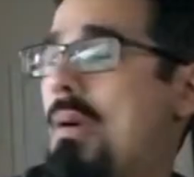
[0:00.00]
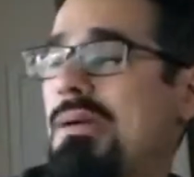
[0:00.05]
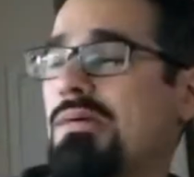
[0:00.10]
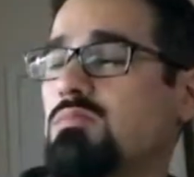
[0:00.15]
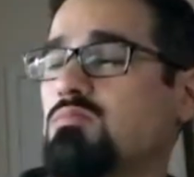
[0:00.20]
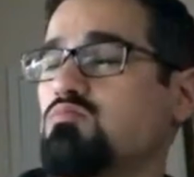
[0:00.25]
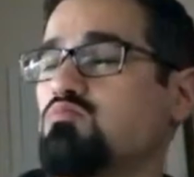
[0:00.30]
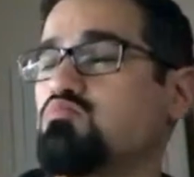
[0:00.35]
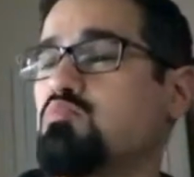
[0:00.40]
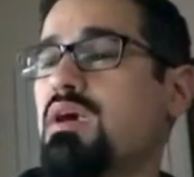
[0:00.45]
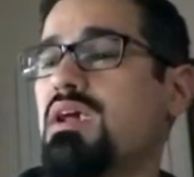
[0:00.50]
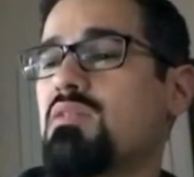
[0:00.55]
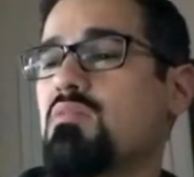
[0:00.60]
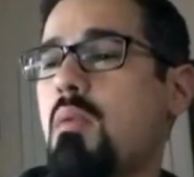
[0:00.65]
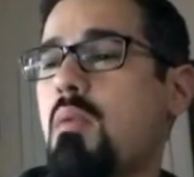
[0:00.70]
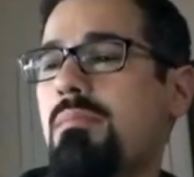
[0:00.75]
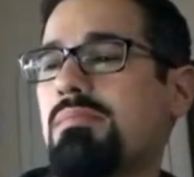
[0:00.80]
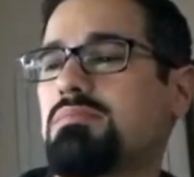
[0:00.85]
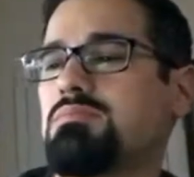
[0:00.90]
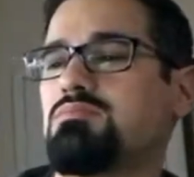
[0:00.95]
But
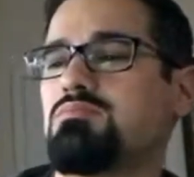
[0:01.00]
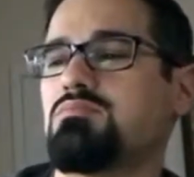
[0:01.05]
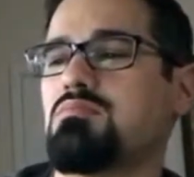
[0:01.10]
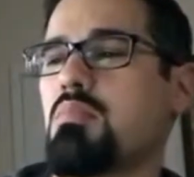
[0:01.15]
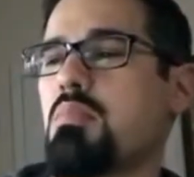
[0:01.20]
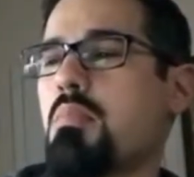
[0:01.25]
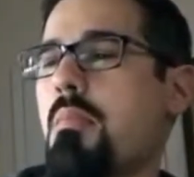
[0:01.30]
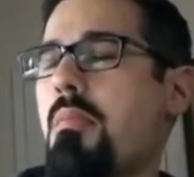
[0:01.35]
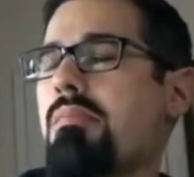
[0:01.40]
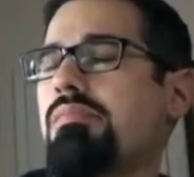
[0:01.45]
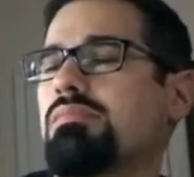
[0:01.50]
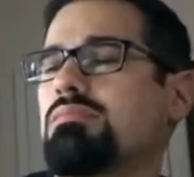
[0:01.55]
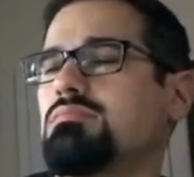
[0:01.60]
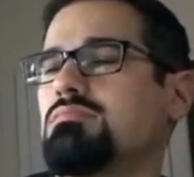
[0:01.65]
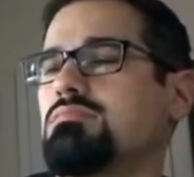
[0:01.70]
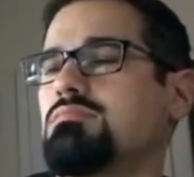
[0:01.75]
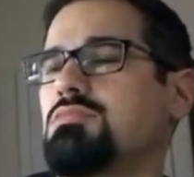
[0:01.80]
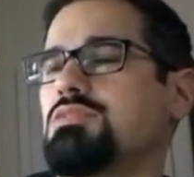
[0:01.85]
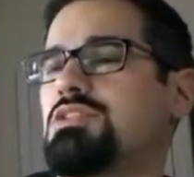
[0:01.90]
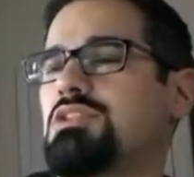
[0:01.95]

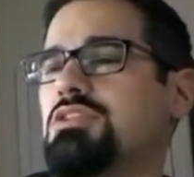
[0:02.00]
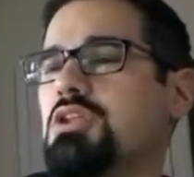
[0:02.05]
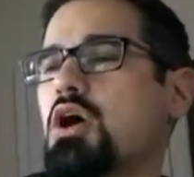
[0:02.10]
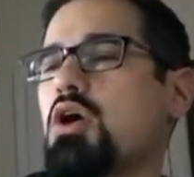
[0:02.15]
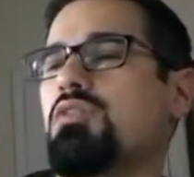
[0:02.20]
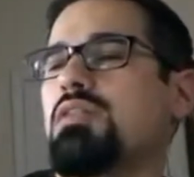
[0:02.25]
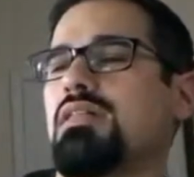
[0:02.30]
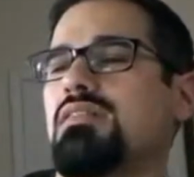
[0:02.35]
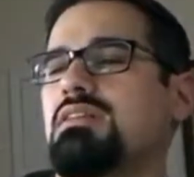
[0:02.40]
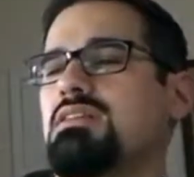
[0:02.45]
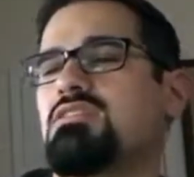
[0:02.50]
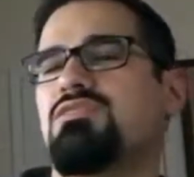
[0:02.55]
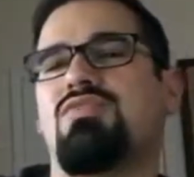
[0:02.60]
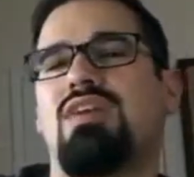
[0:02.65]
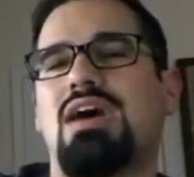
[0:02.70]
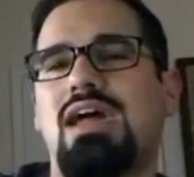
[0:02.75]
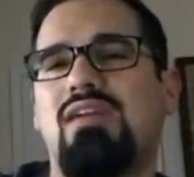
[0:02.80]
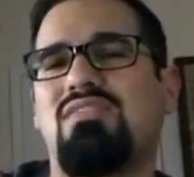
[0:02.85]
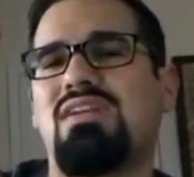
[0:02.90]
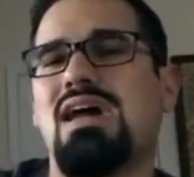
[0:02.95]
to know that these
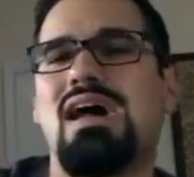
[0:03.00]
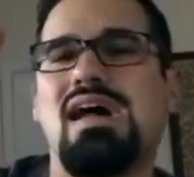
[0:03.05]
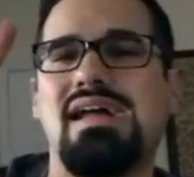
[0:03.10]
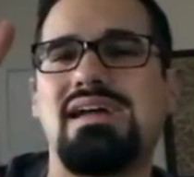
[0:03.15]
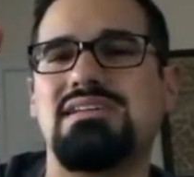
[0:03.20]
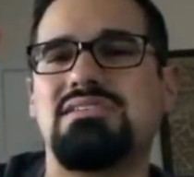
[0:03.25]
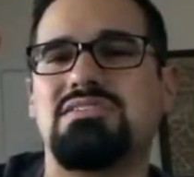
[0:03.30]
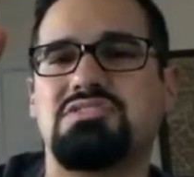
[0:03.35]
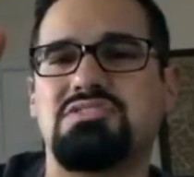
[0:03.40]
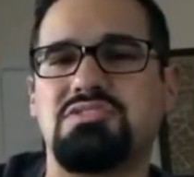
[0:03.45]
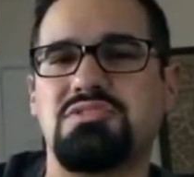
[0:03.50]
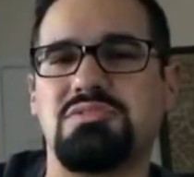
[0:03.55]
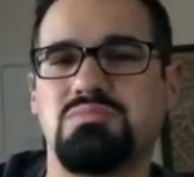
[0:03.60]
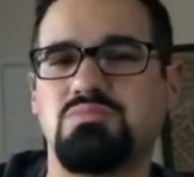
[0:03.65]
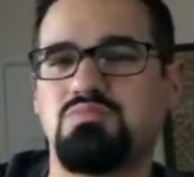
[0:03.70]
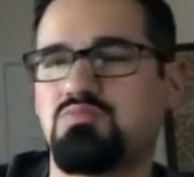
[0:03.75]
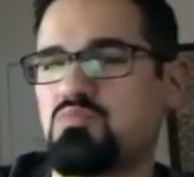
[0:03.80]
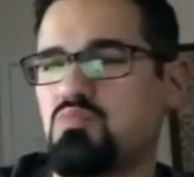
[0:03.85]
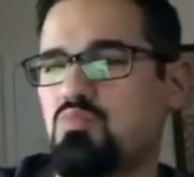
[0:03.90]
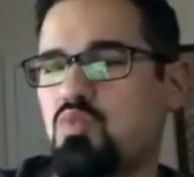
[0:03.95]
five guys
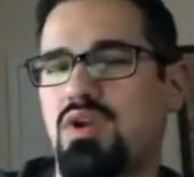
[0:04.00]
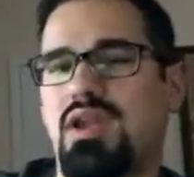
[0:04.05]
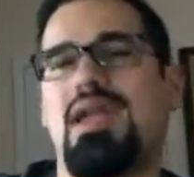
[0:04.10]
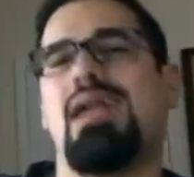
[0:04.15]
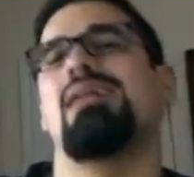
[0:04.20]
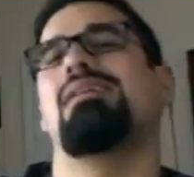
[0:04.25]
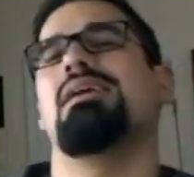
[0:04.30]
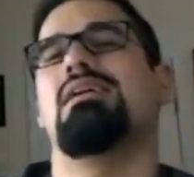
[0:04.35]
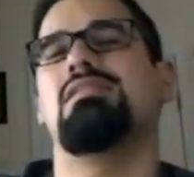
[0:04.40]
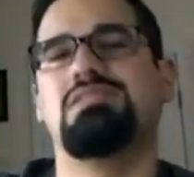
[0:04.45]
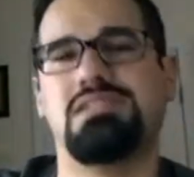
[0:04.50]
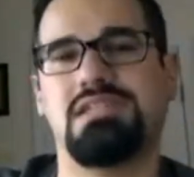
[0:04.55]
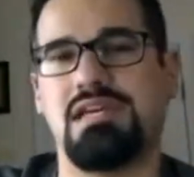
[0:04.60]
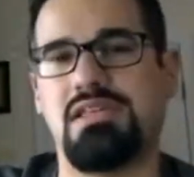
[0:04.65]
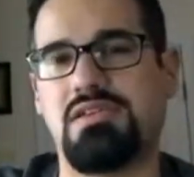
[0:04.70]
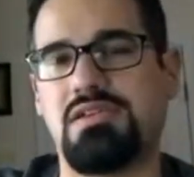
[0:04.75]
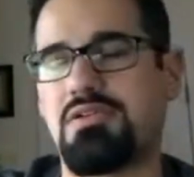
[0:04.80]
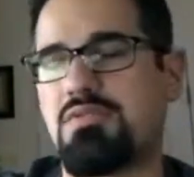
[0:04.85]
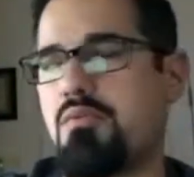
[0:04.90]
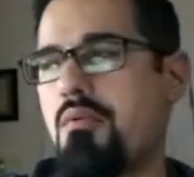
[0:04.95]
were hanging out
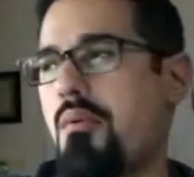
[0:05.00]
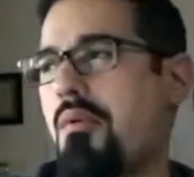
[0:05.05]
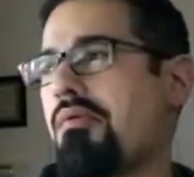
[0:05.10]
together,